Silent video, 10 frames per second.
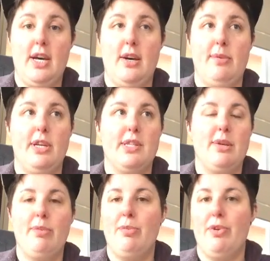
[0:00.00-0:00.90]
because
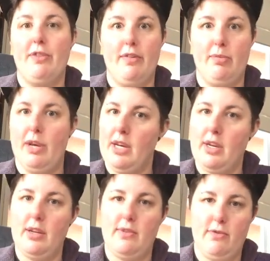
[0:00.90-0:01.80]
some people have never been
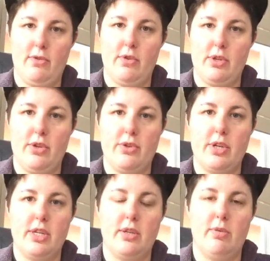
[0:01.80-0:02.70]
in for
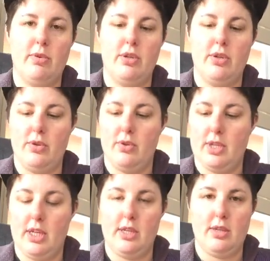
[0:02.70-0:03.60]
surgery, so I wanted to
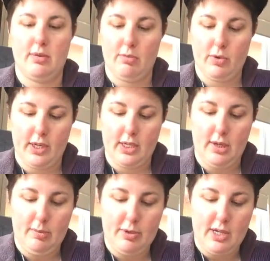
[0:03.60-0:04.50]
send some quick
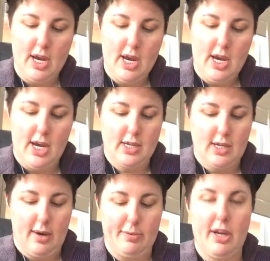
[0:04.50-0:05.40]
tips and to
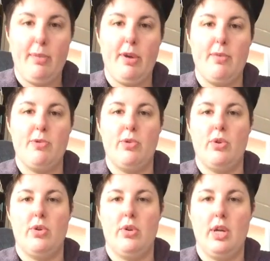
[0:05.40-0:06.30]
update people
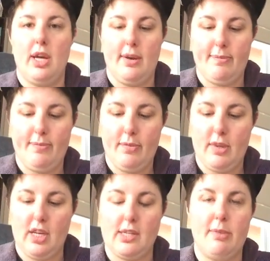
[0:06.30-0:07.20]
on
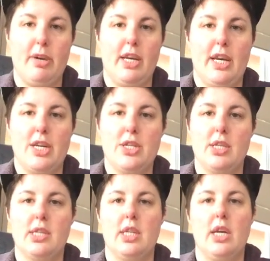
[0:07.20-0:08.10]
things like
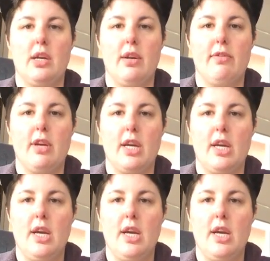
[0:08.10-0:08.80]
medications and that kind of thing.